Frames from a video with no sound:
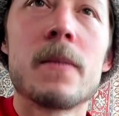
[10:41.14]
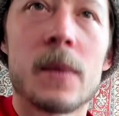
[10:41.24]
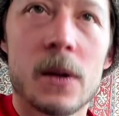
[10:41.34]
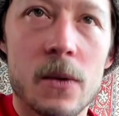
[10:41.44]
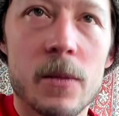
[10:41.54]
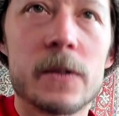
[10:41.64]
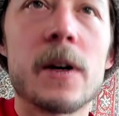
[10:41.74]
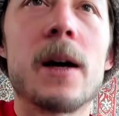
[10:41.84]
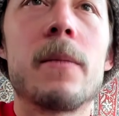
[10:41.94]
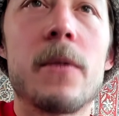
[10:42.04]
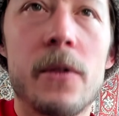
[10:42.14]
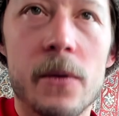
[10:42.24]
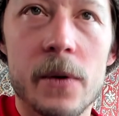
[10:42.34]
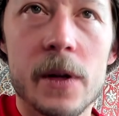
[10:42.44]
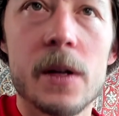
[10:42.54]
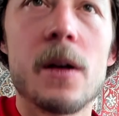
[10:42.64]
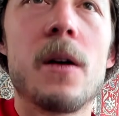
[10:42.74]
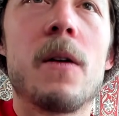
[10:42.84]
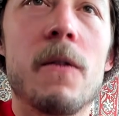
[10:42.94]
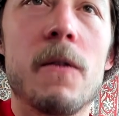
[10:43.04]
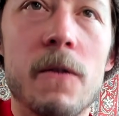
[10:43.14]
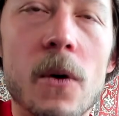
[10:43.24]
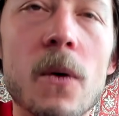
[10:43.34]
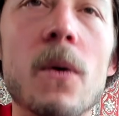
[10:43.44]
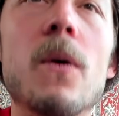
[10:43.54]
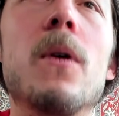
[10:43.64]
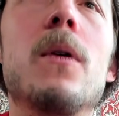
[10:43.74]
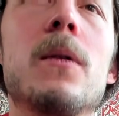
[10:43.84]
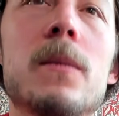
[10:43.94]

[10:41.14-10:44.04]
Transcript: One more time, 3, 4.